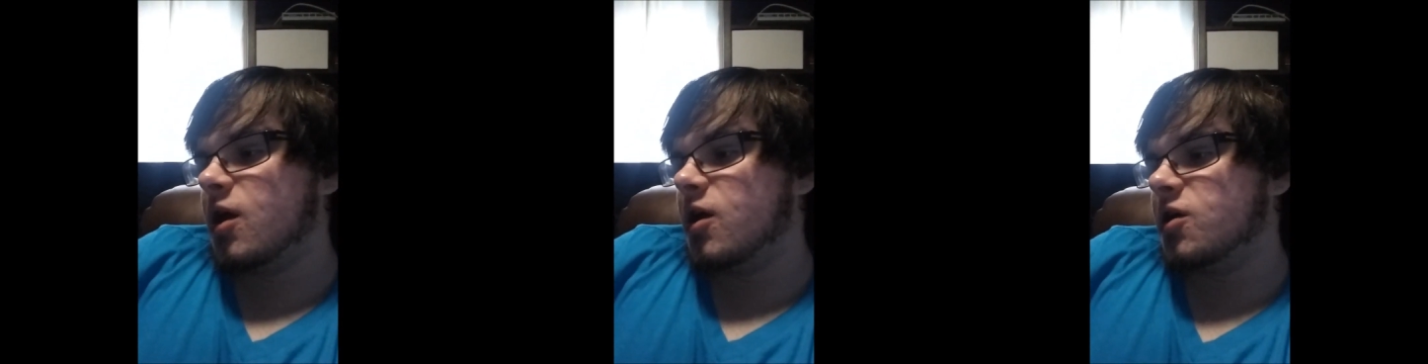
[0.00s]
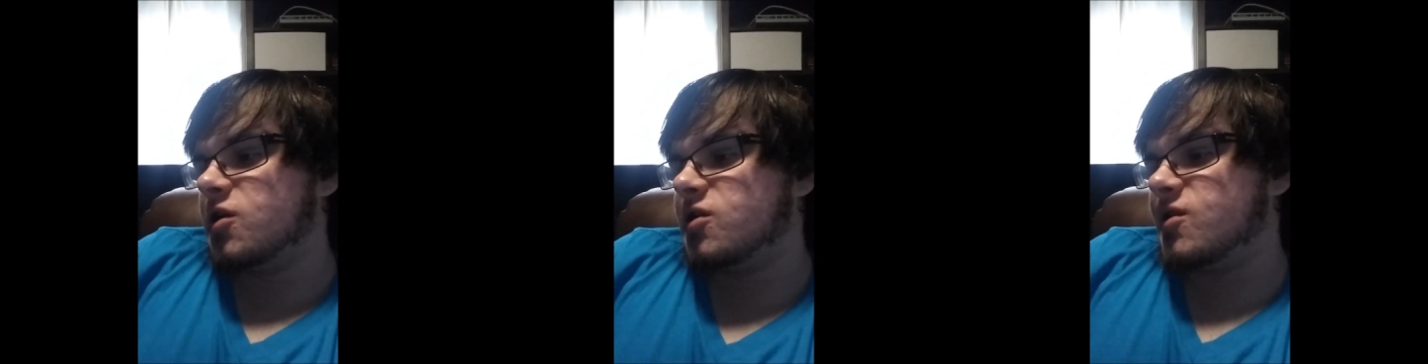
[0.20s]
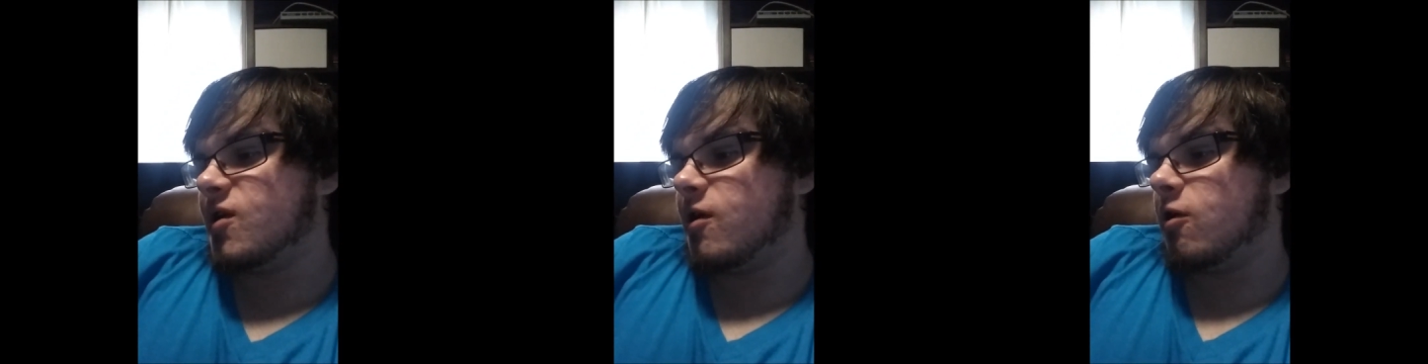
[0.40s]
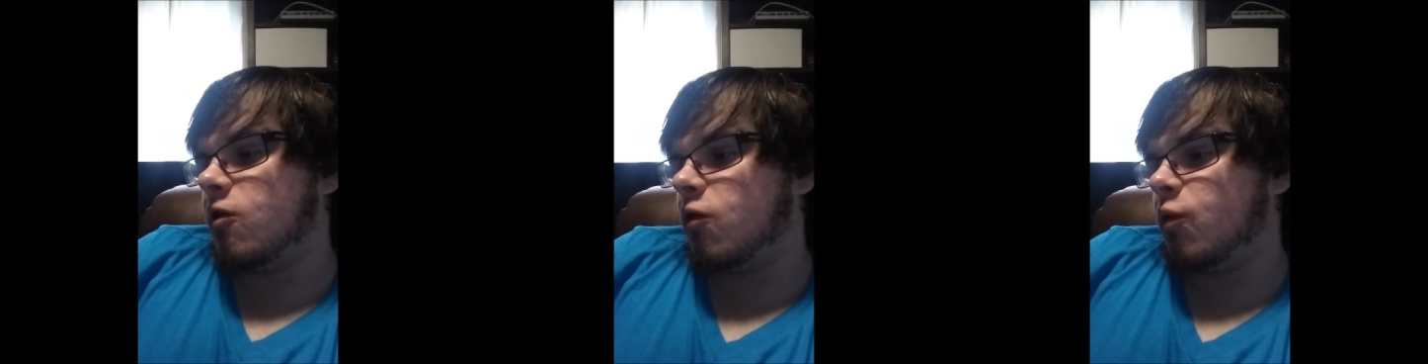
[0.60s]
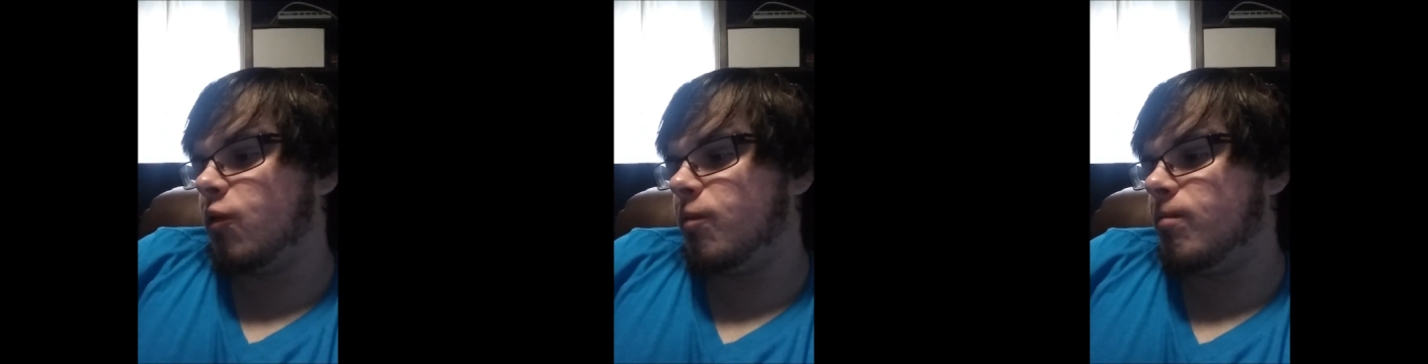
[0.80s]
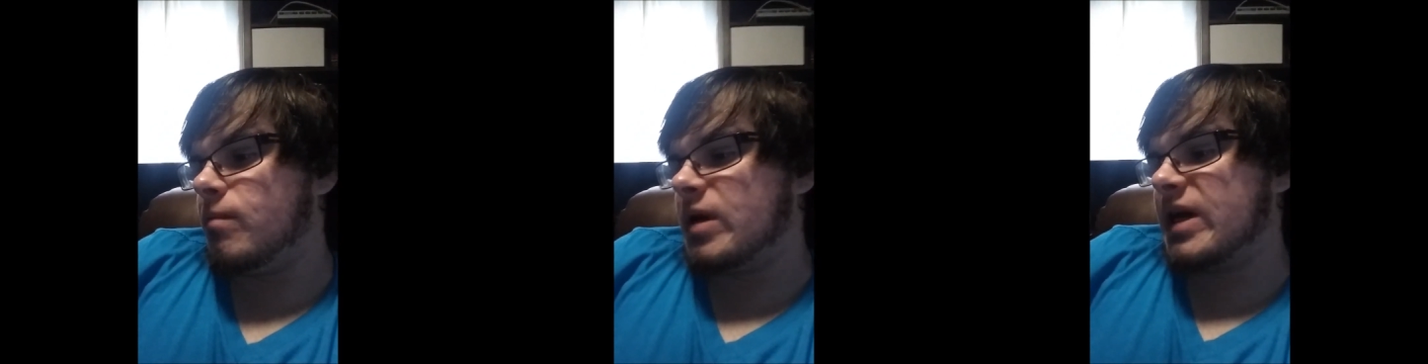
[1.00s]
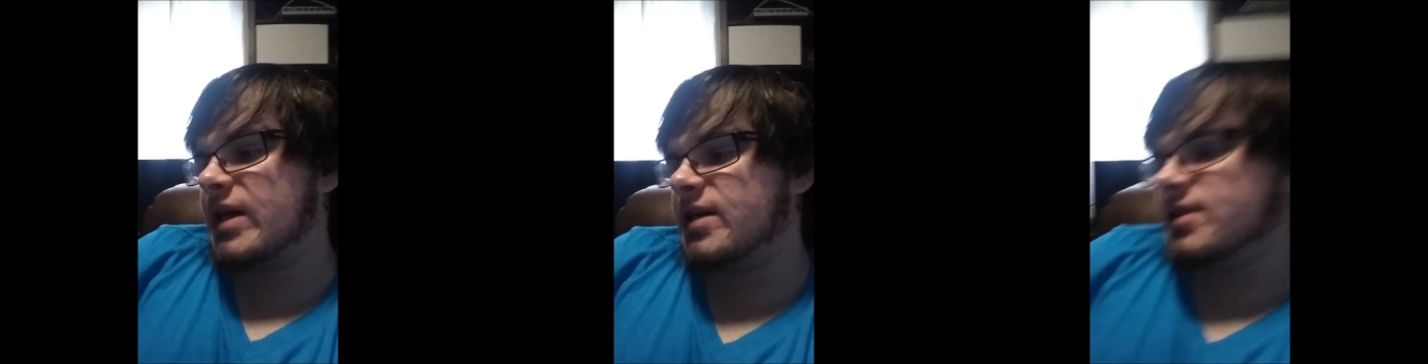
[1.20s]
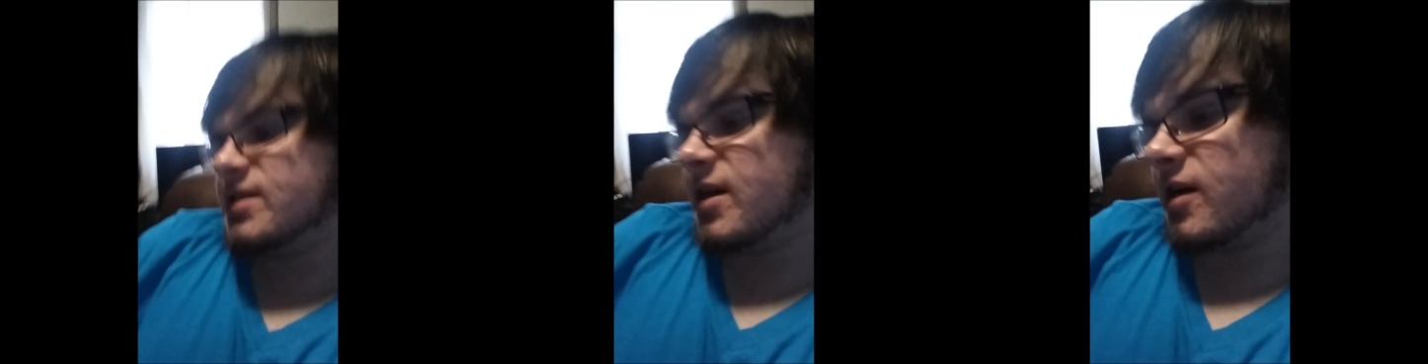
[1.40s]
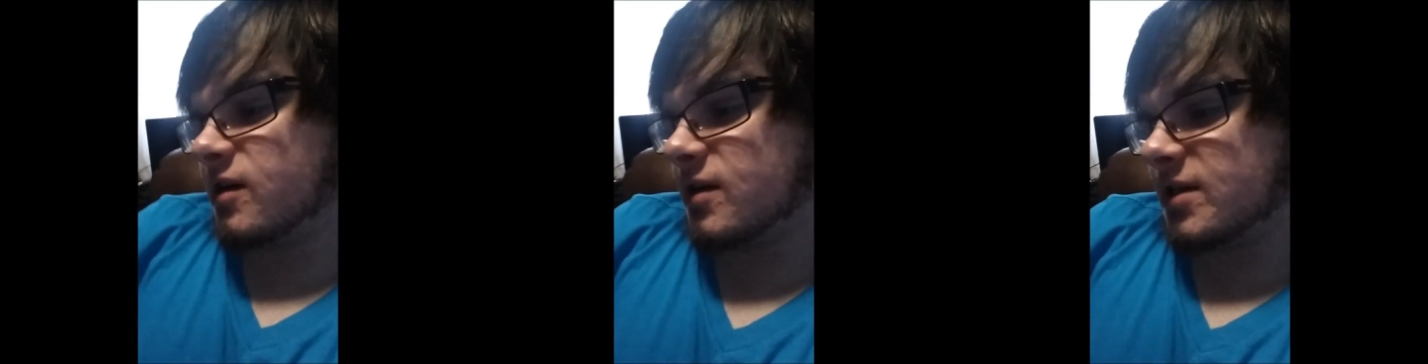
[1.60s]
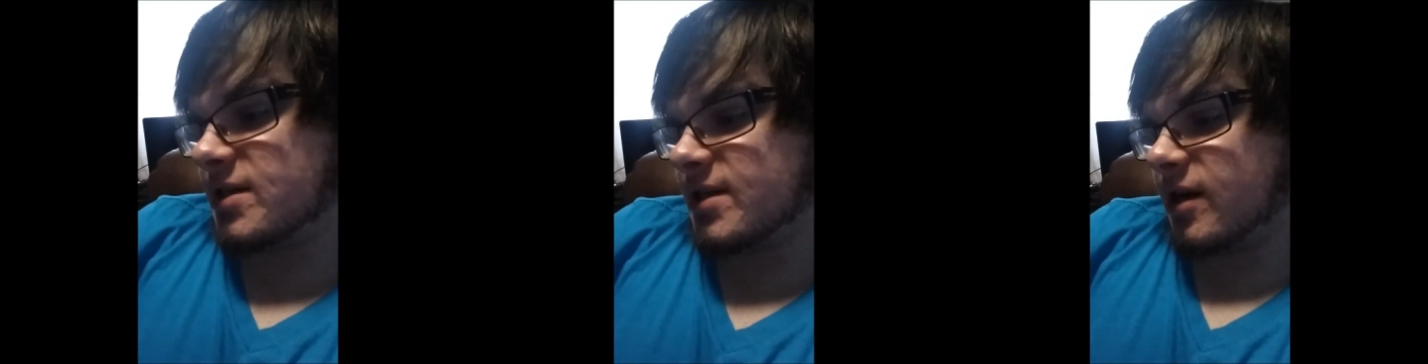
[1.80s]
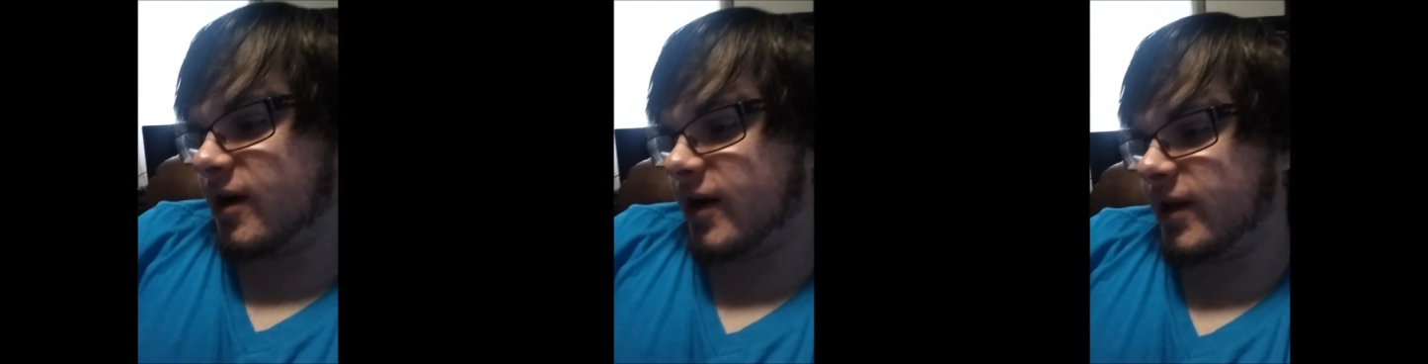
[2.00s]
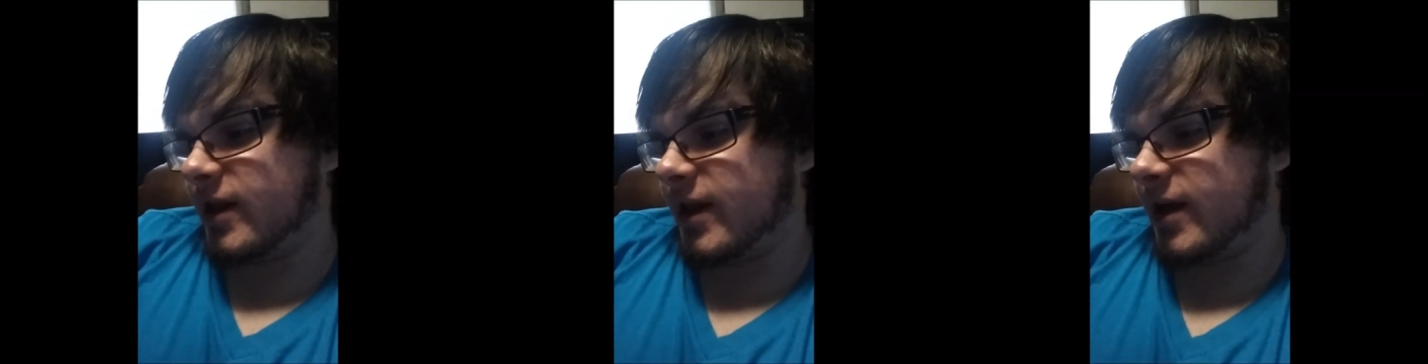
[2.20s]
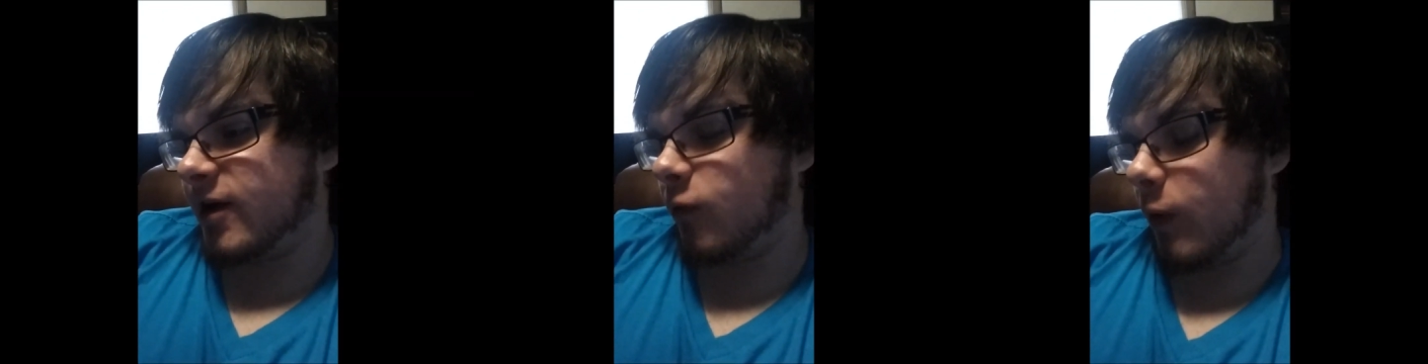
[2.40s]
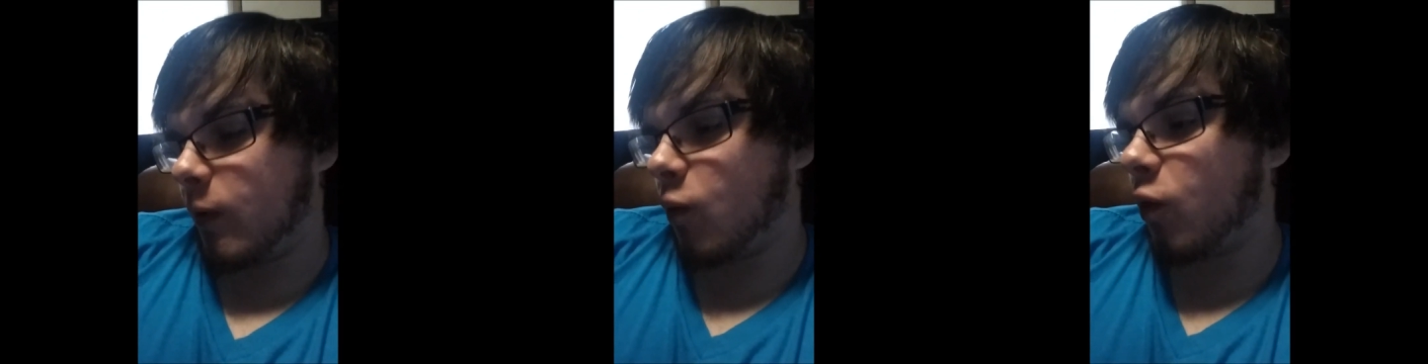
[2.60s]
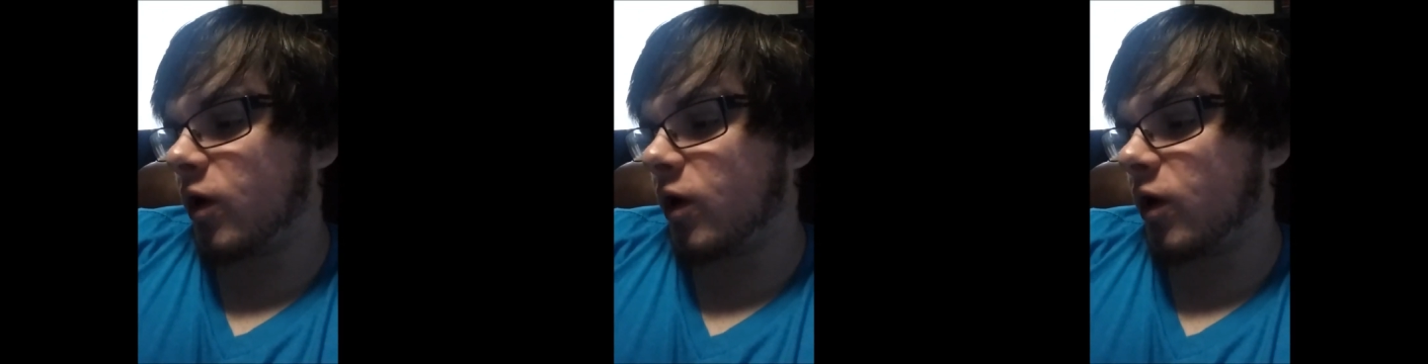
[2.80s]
So me and Doug decide that we